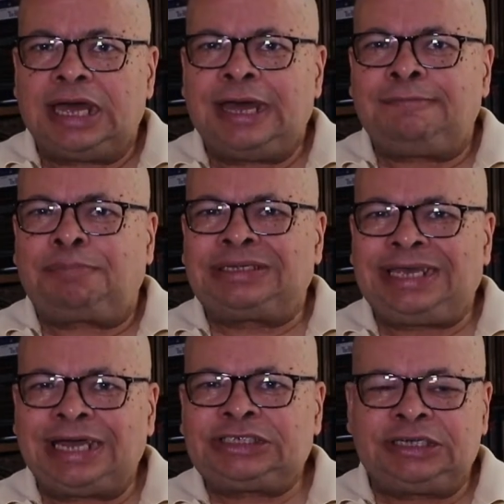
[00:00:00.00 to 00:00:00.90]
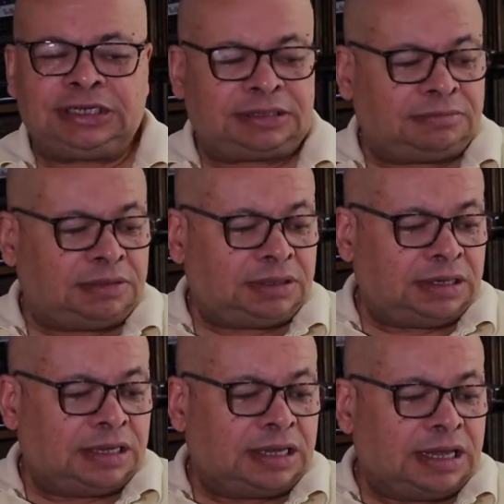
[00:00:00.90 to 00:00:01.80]
and protectionism
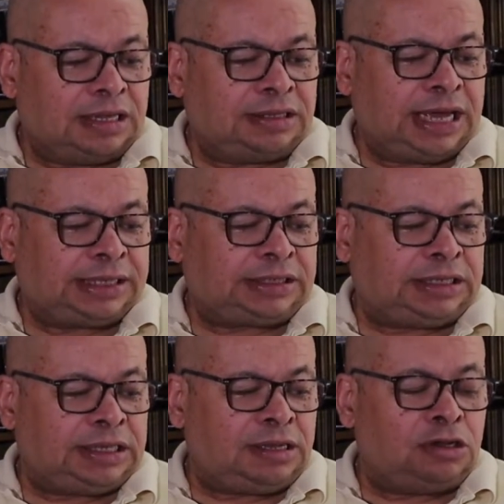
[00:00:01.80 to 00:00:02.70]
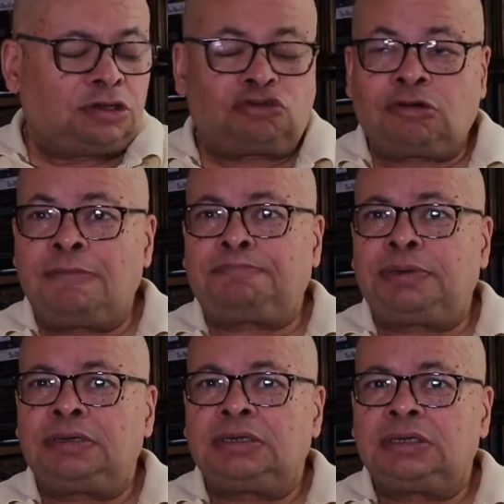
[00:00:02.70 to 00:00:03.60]
that the Trump
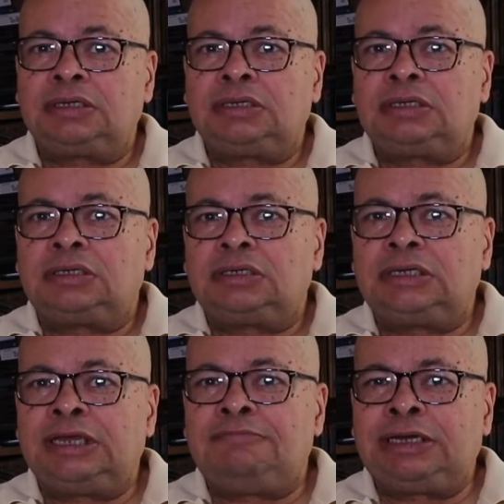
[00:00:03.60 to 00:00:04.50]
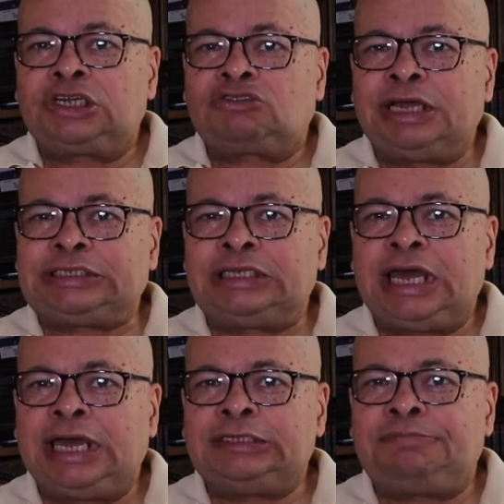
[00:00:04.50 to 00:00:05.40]
administration
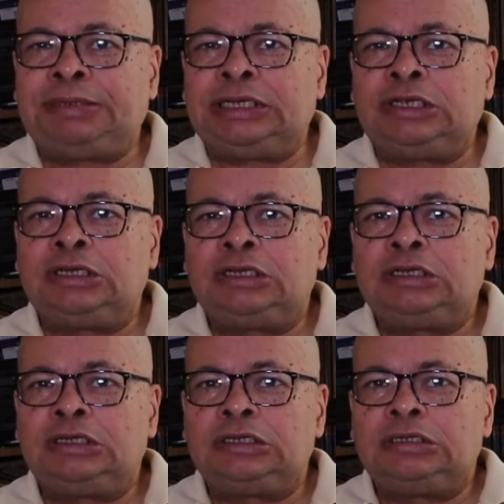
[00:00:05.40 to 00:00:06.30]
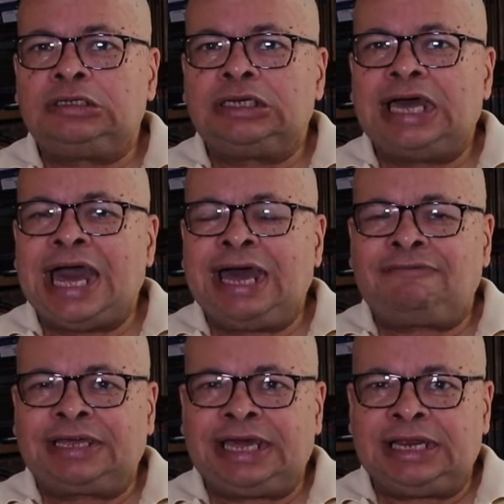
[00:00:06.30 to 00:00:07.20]
has been
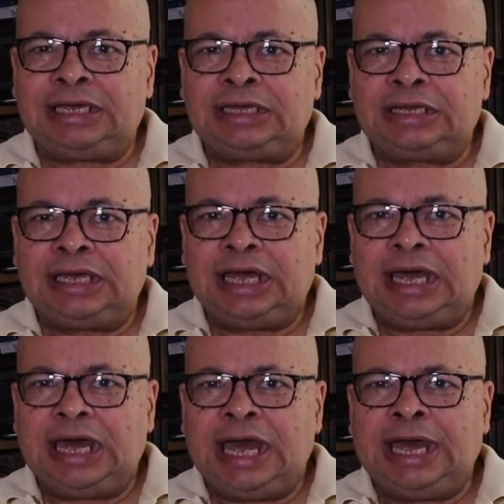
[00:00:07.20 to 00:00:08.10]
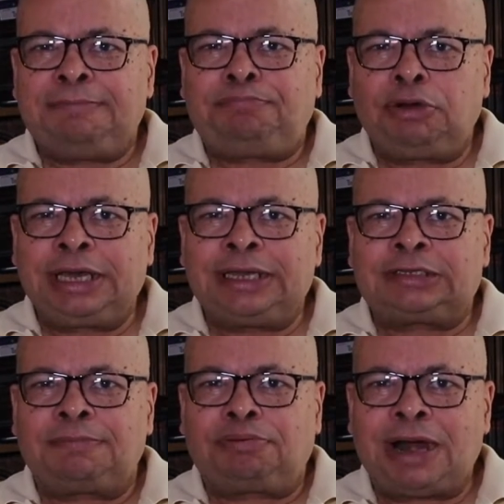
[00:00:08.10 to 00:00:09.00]
advocating and putting
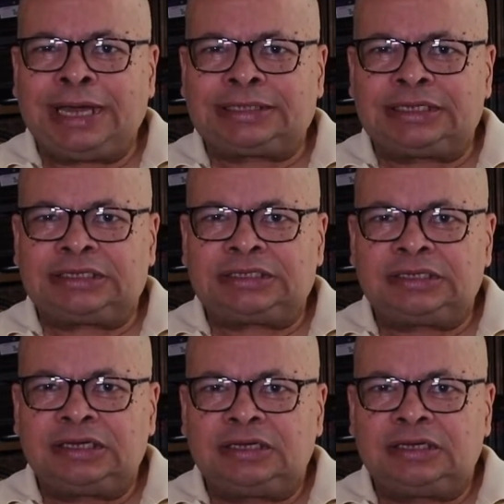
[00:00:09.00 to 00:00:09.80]
into practice